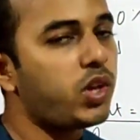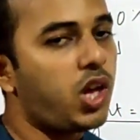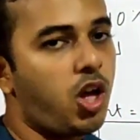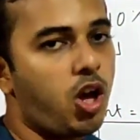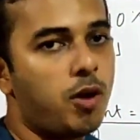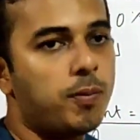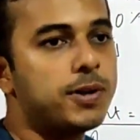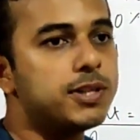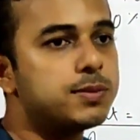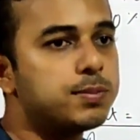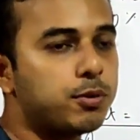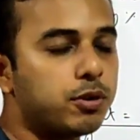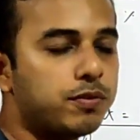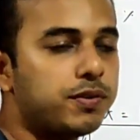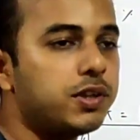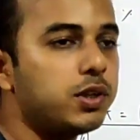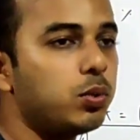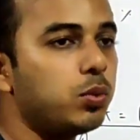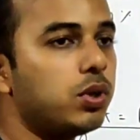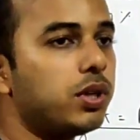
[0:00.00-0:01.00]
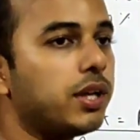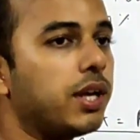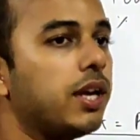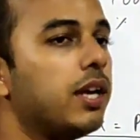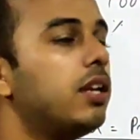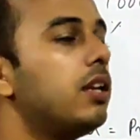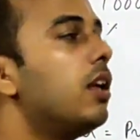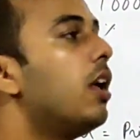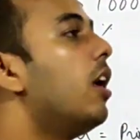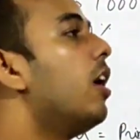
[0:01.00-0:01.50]
how much profit you will
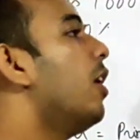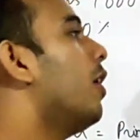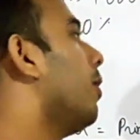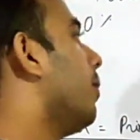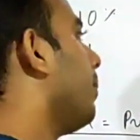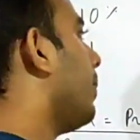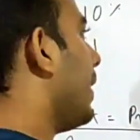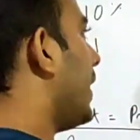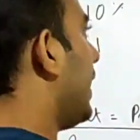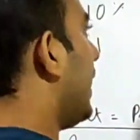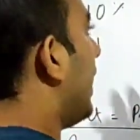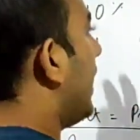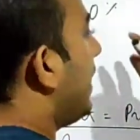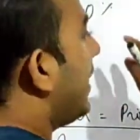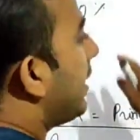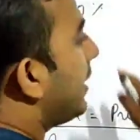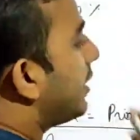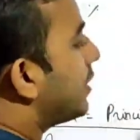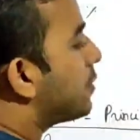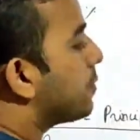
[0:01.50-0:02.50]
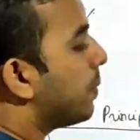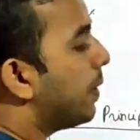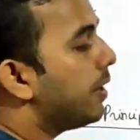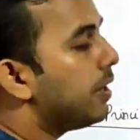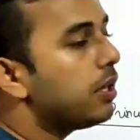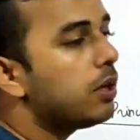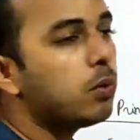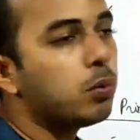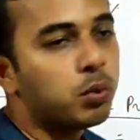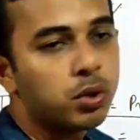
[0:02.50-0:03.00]
gain by lending this
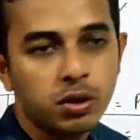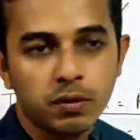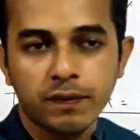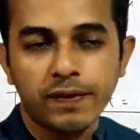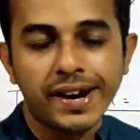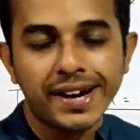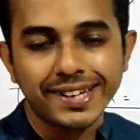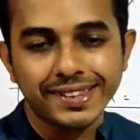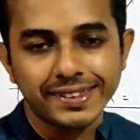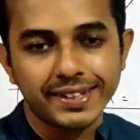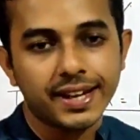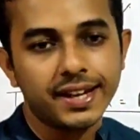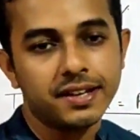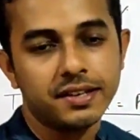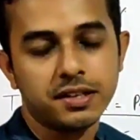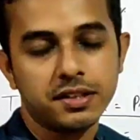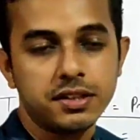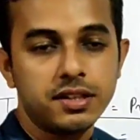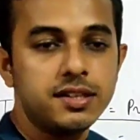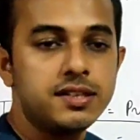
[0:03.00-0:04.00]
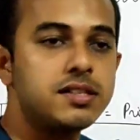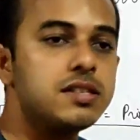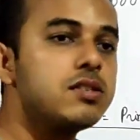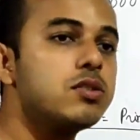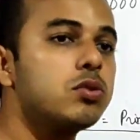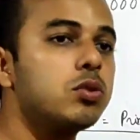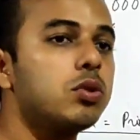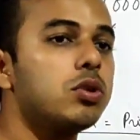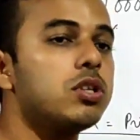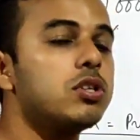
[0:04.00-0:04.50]
money, we will find that. This is
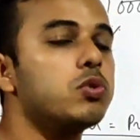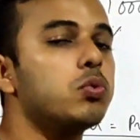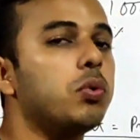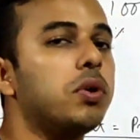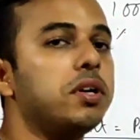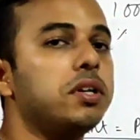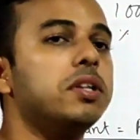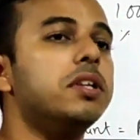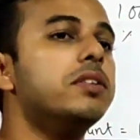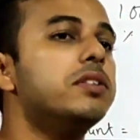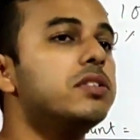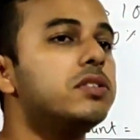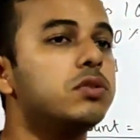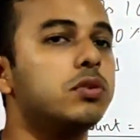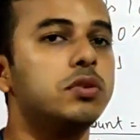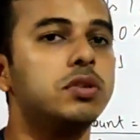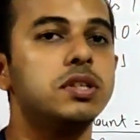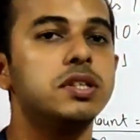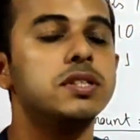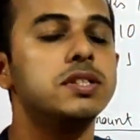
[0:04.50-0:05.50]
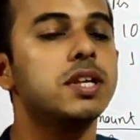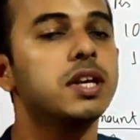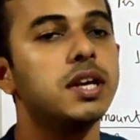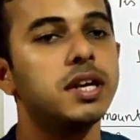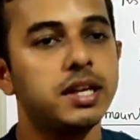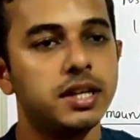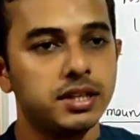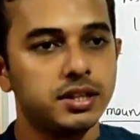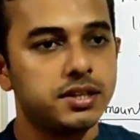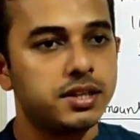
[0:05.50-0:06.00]
known as what, this is known as
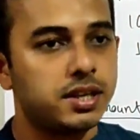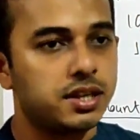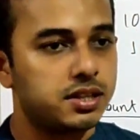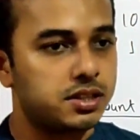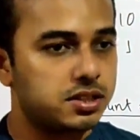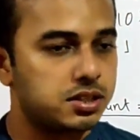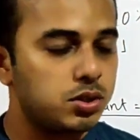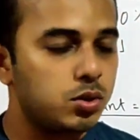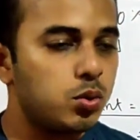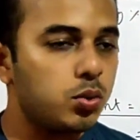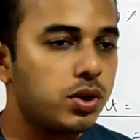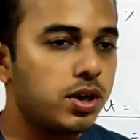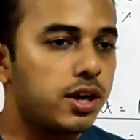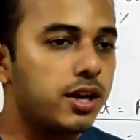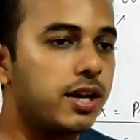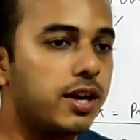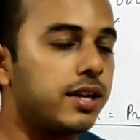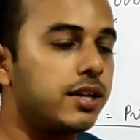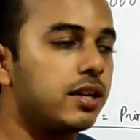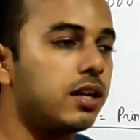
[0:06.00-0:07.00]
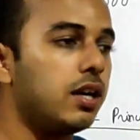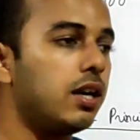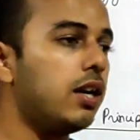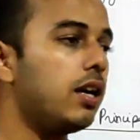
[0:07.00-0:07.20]
interest. You can